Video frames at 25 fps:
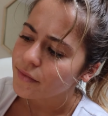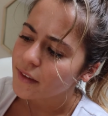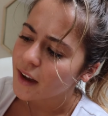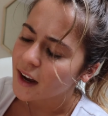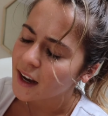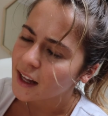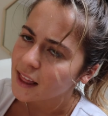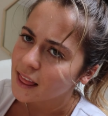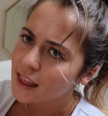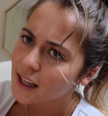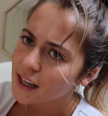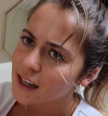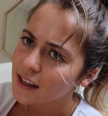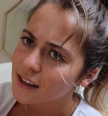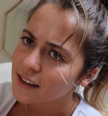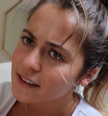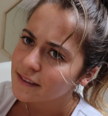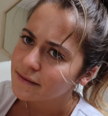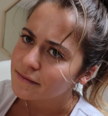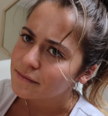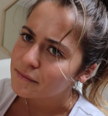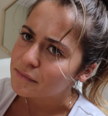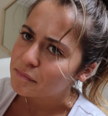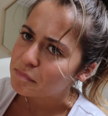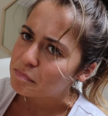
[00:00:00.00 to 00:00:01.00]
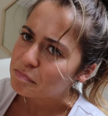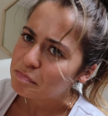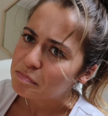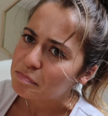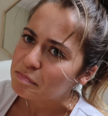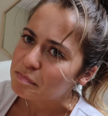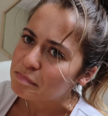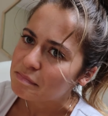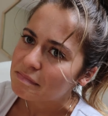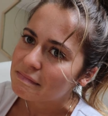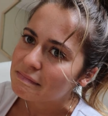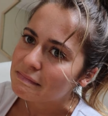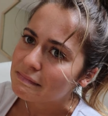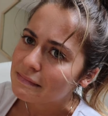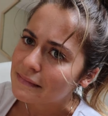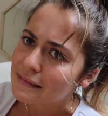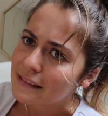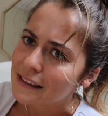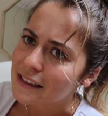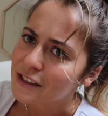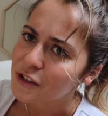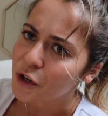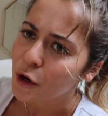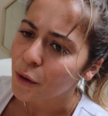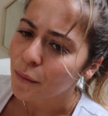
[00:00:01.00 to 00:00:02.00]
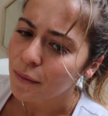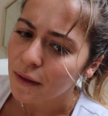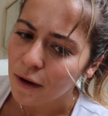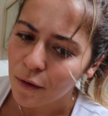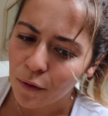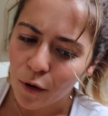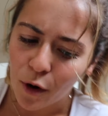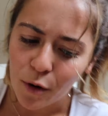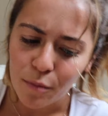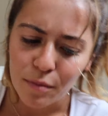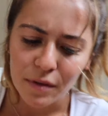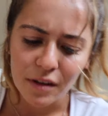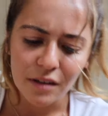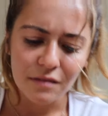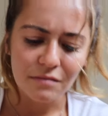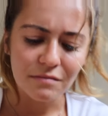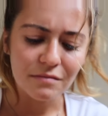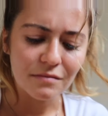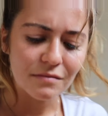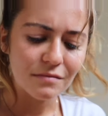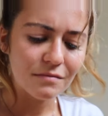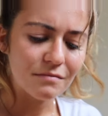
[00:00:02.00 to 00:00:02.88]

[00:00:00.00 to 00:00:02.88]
I think. Let's hope they're open.